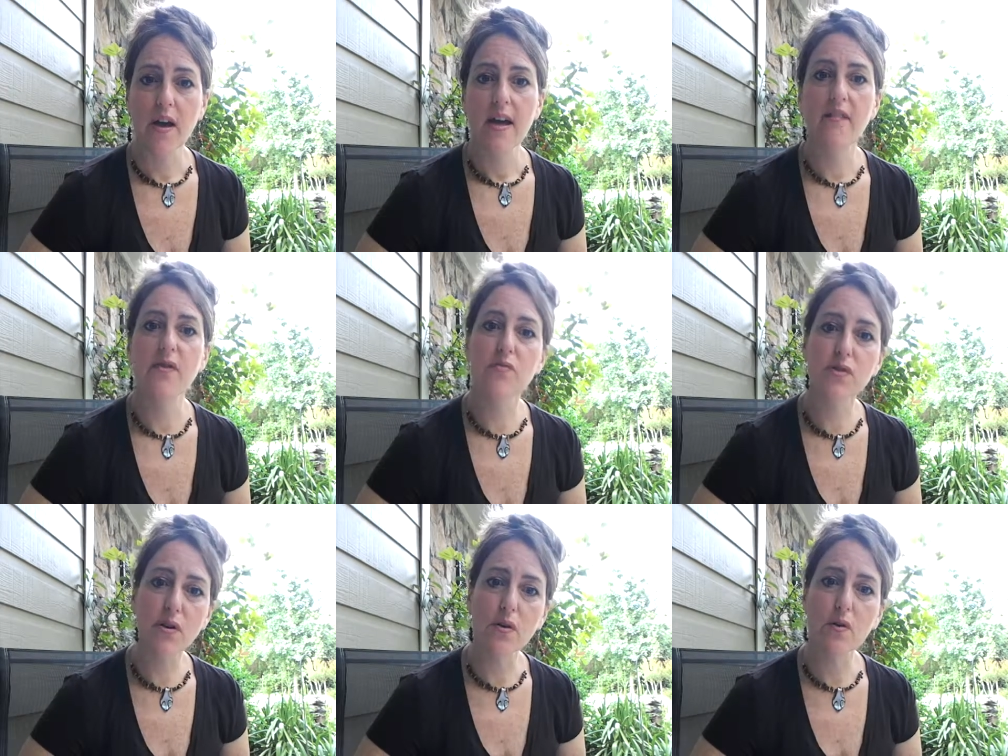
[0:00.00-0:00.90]
If you
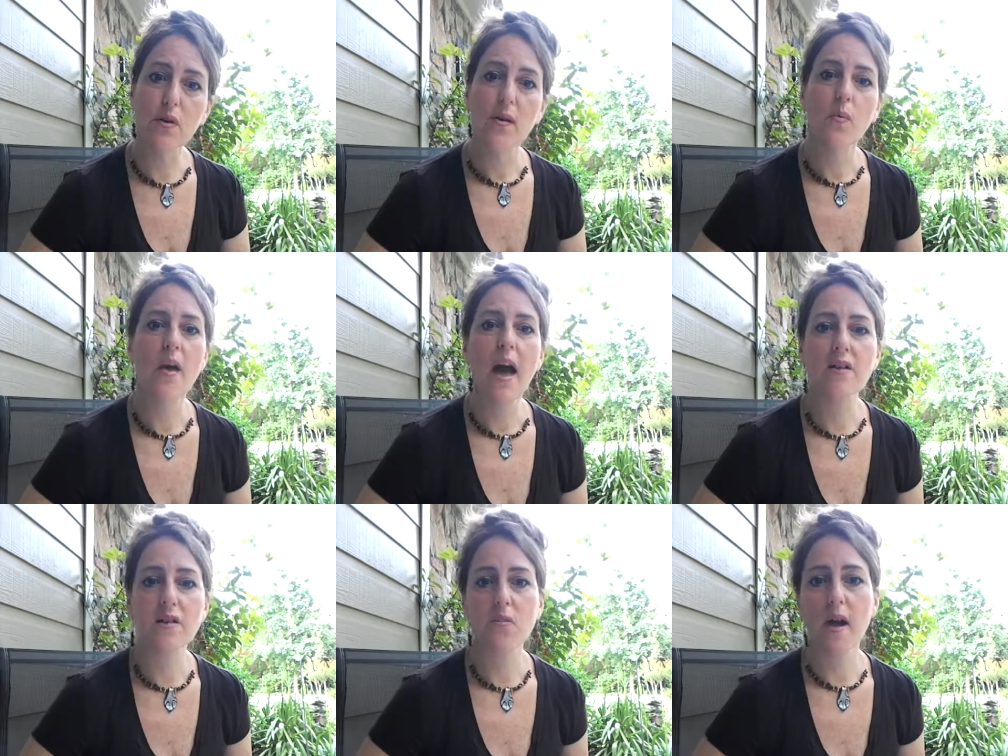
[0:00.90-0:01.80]
do, we
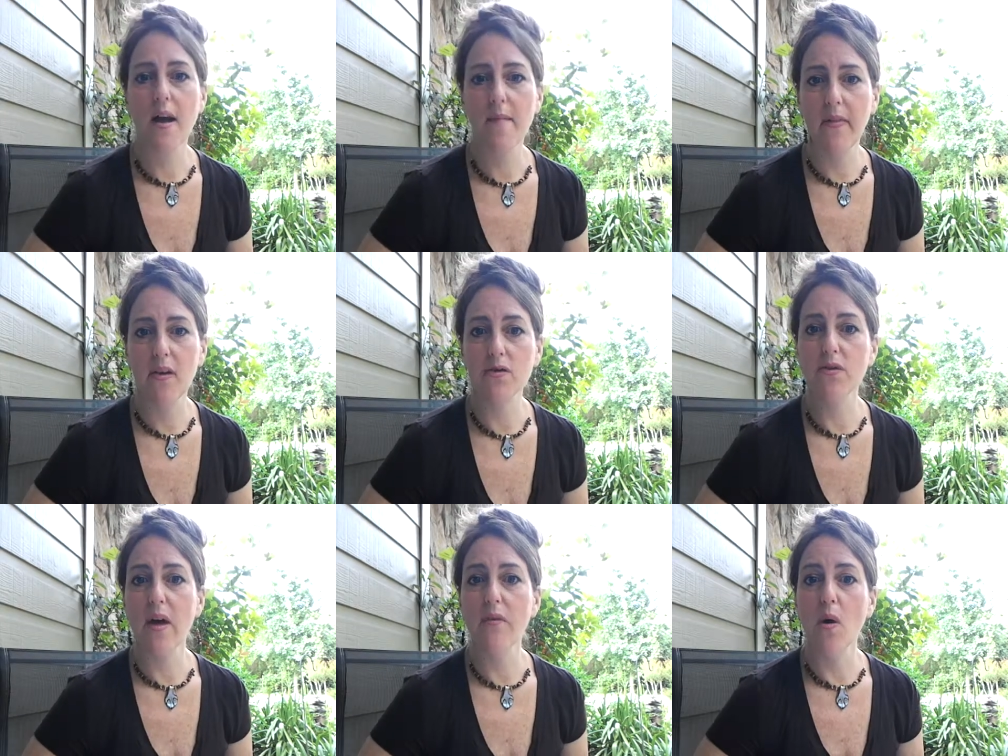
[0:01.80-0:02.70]
actually recommend that you do
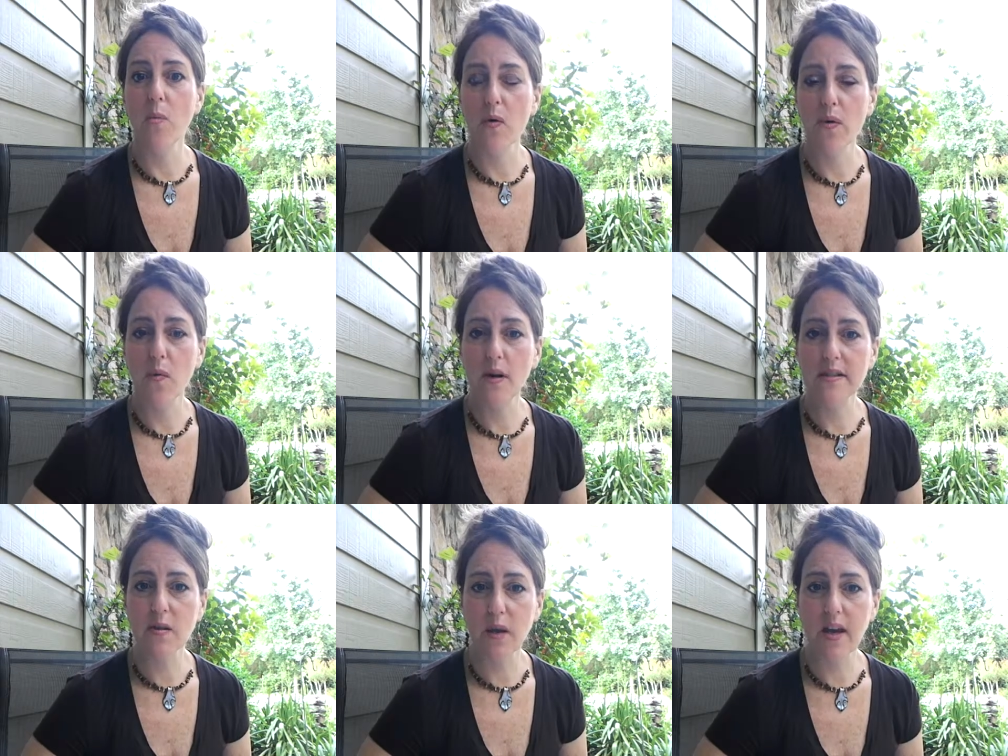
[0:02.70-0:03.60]
that no more than
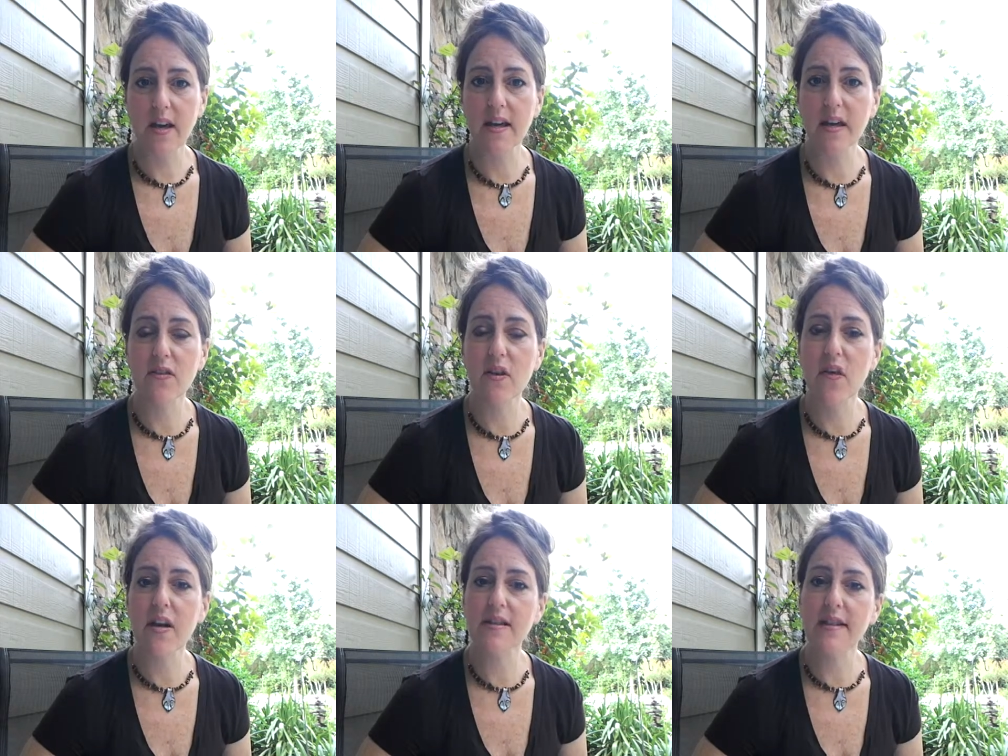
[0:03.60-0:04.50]
once a week. Even though
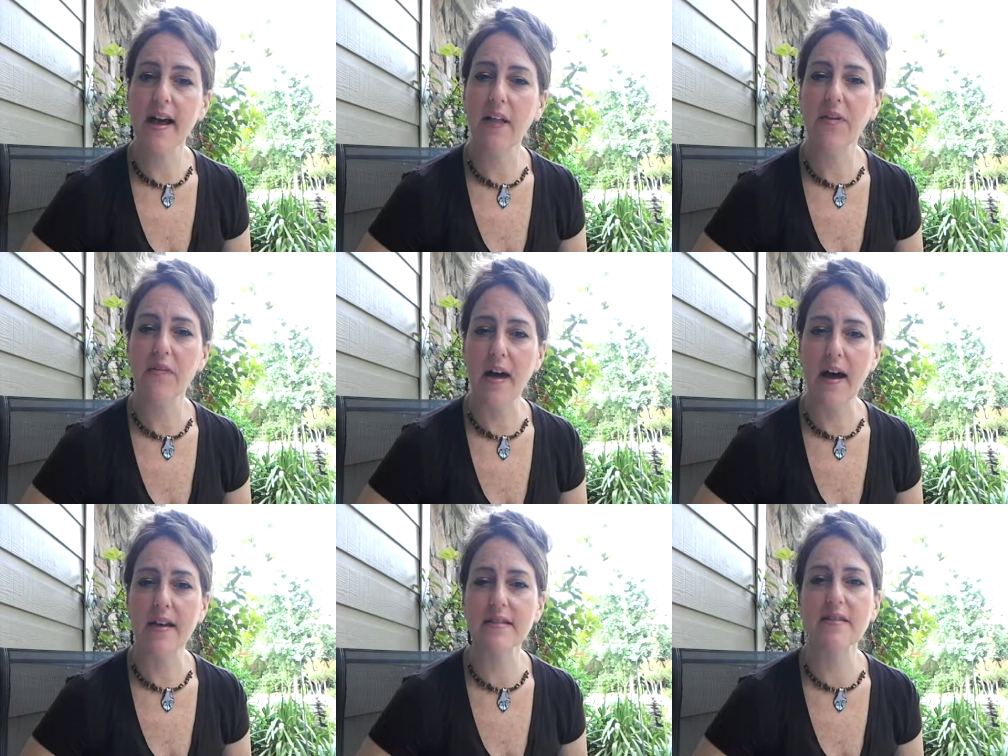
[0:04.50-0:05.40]
that is a healthy
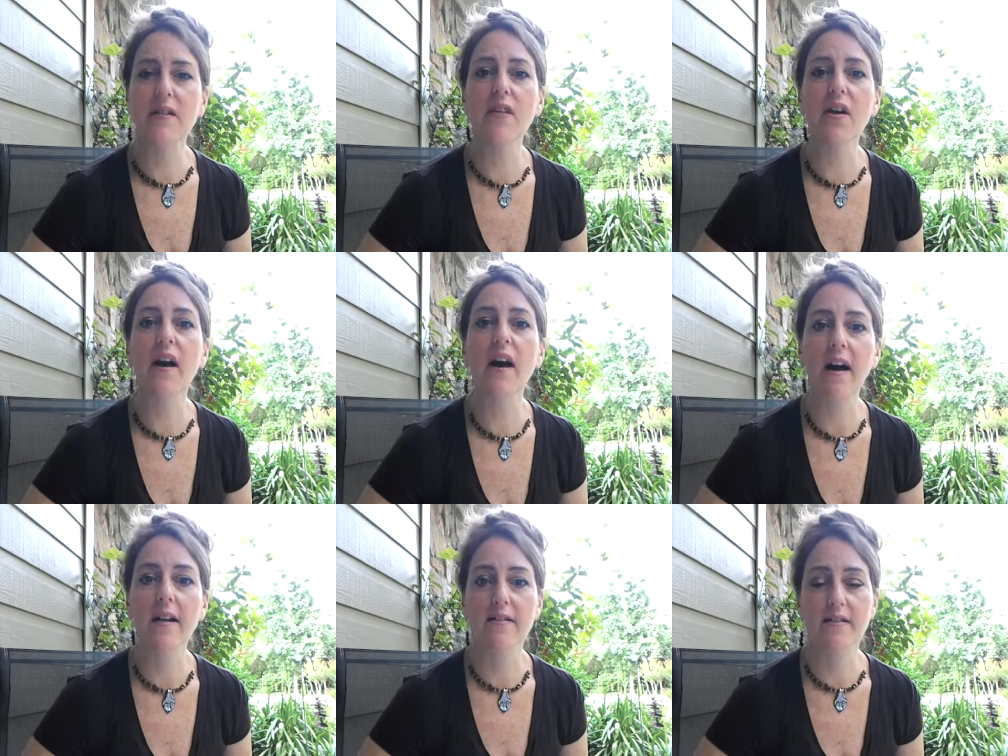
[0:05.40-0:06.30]
fat, it's still very
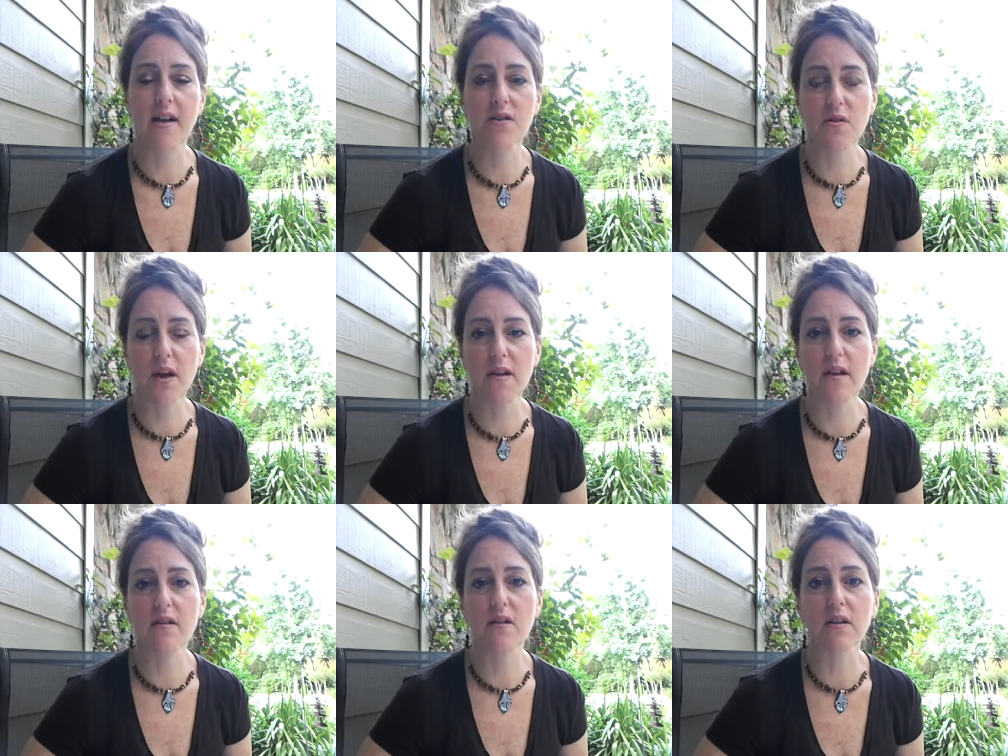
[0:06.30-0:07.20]
high in
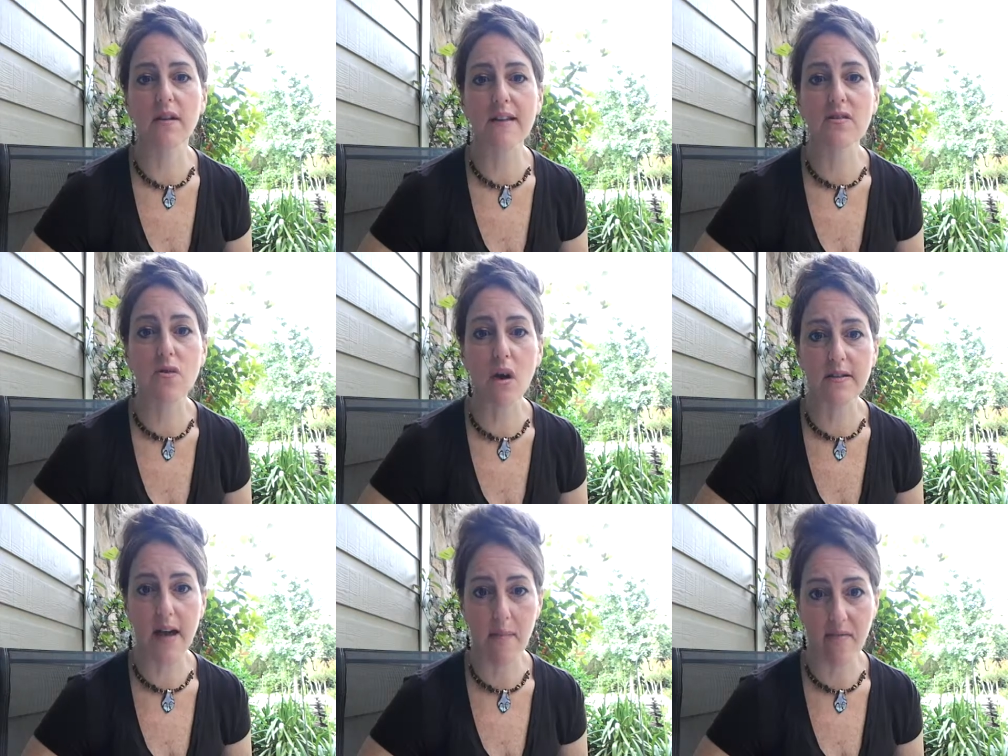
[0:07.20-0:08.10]
saturated cholesterol
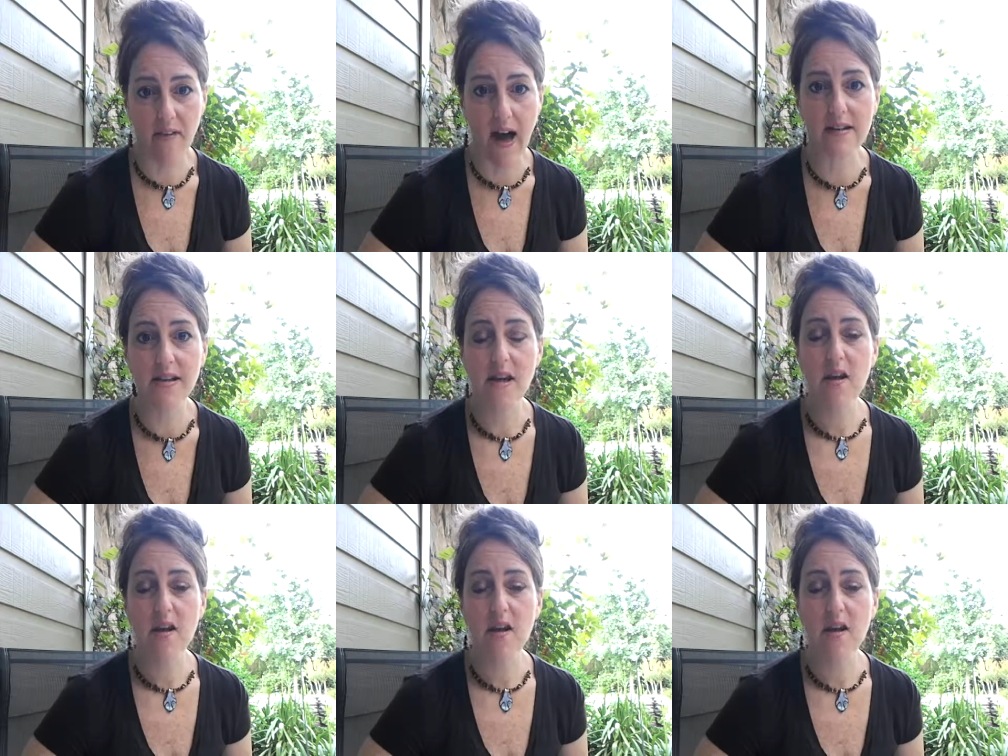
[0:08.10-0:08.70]
type fat.